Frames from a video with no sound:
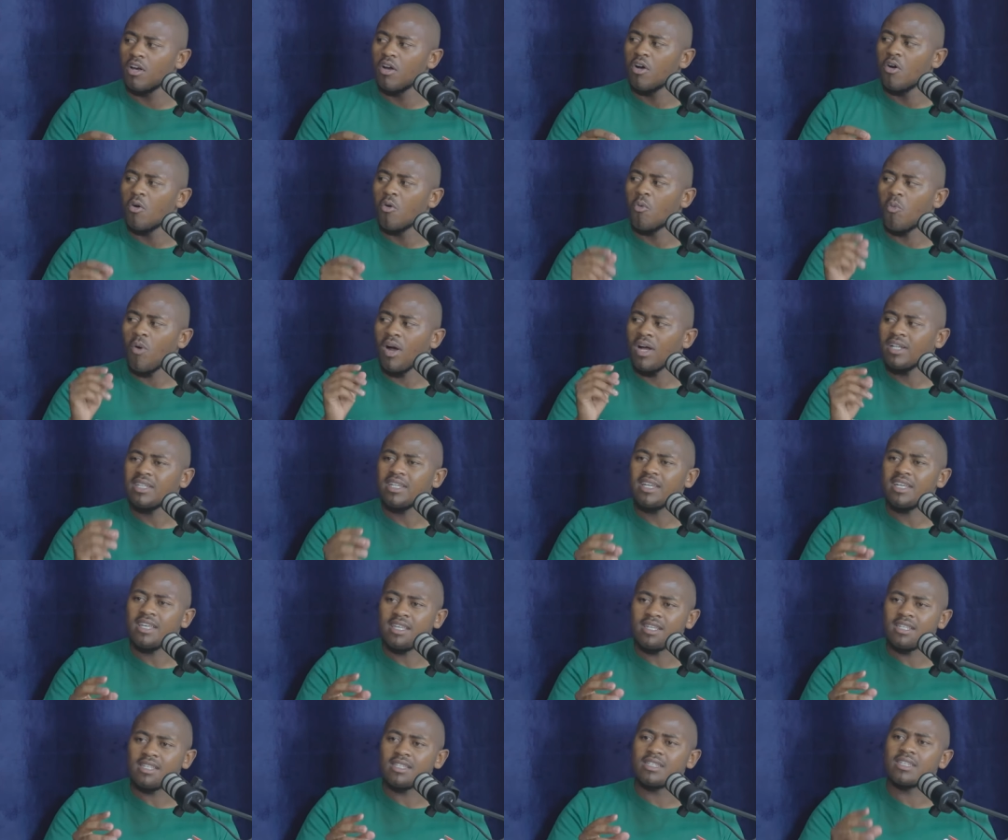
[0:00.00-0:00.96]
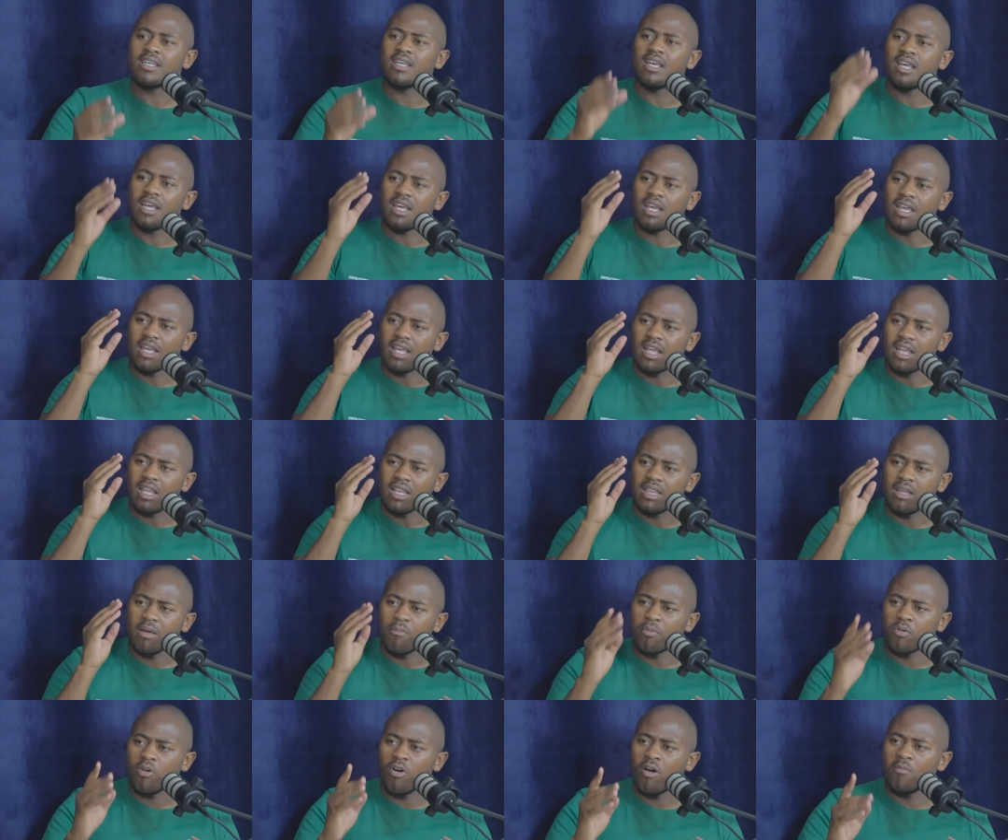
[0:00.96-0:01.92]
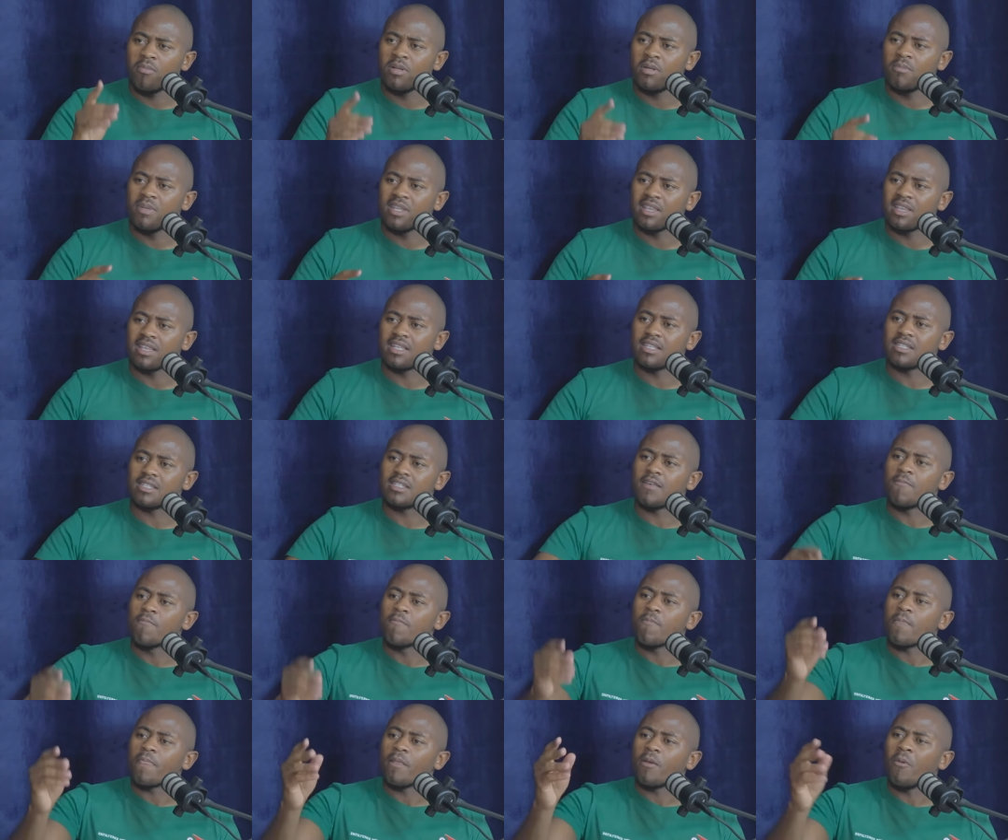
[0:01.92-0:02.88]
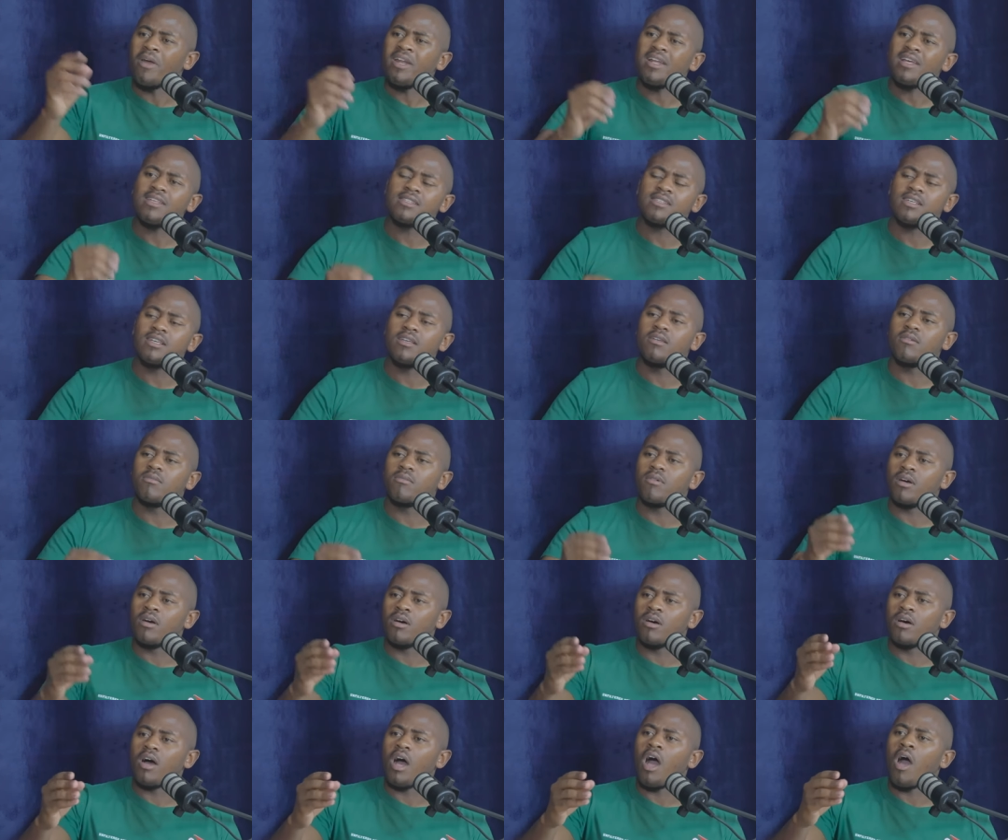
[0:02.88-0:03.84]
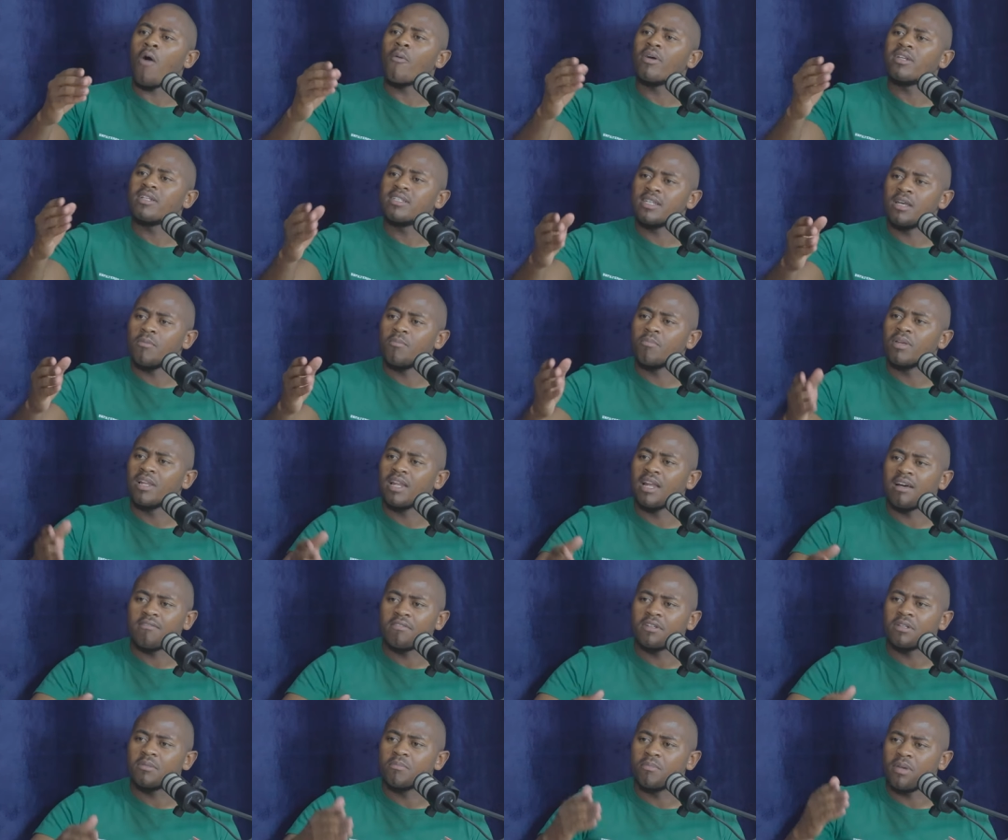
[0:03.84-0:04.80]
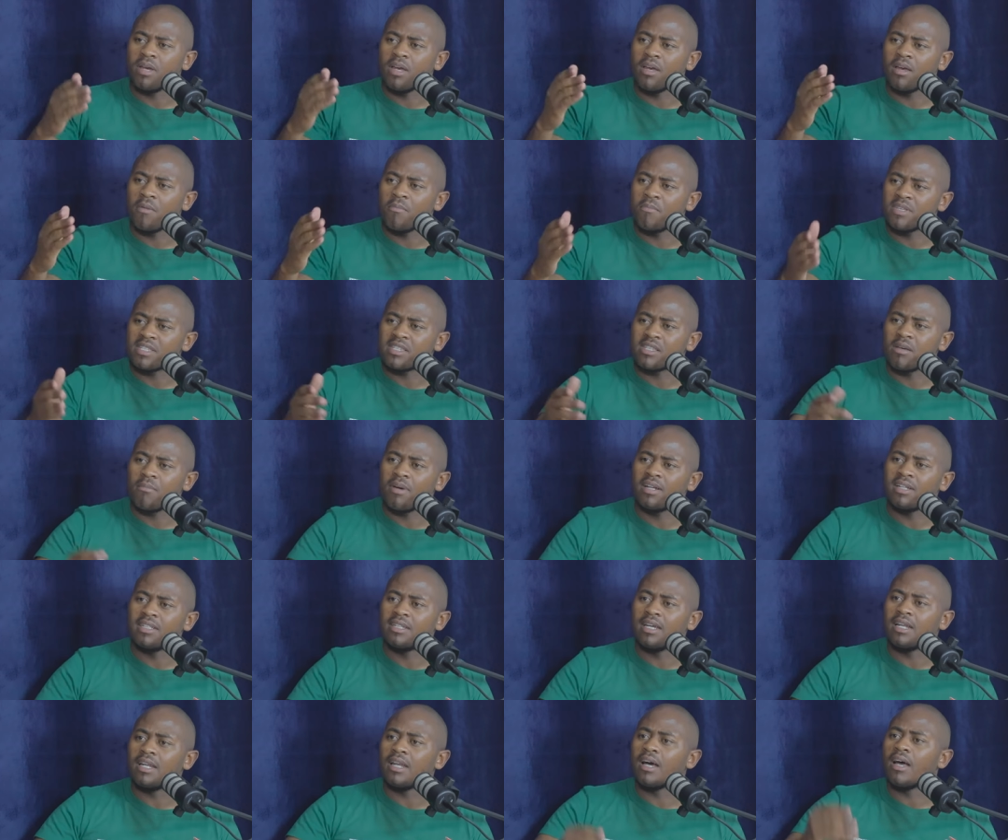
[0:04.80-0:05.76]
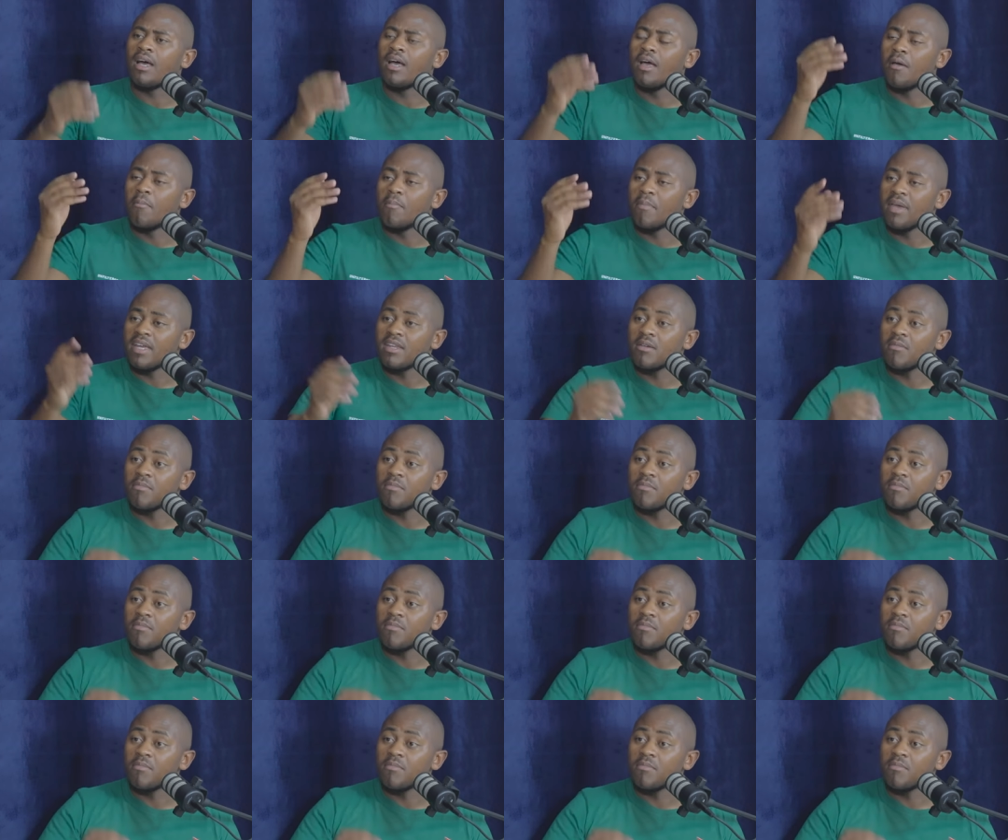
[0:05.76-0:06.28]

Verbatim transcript: What is the problem in this. When I say uh, our dear beloved uh, Mr. Mandela made a